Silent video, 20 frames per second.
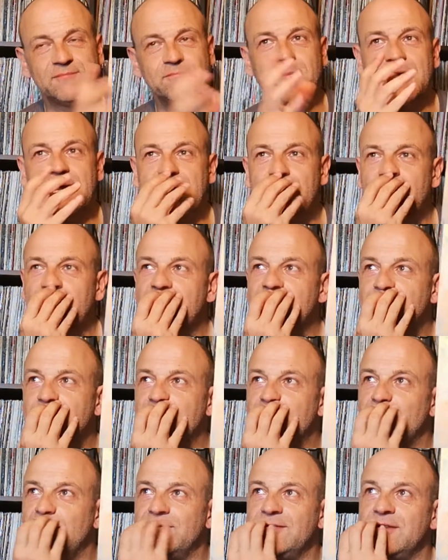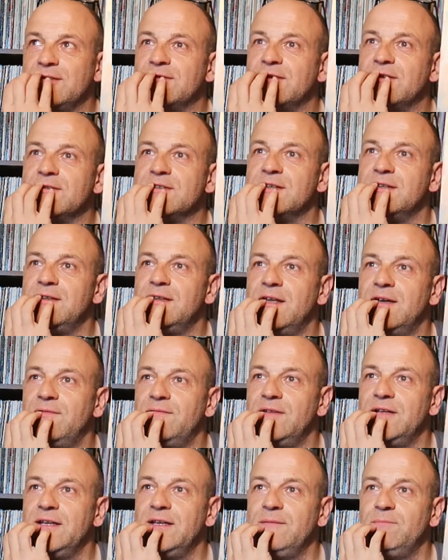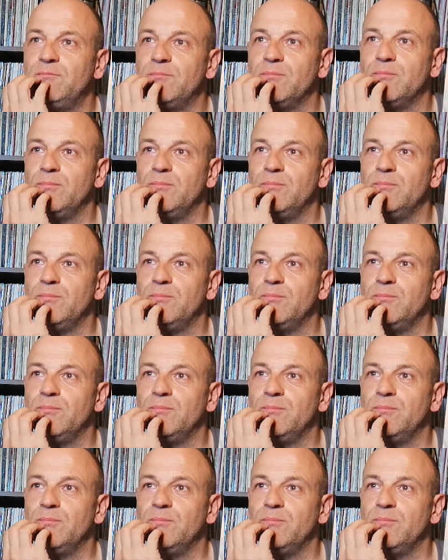Maybe it's because it's such a lovely,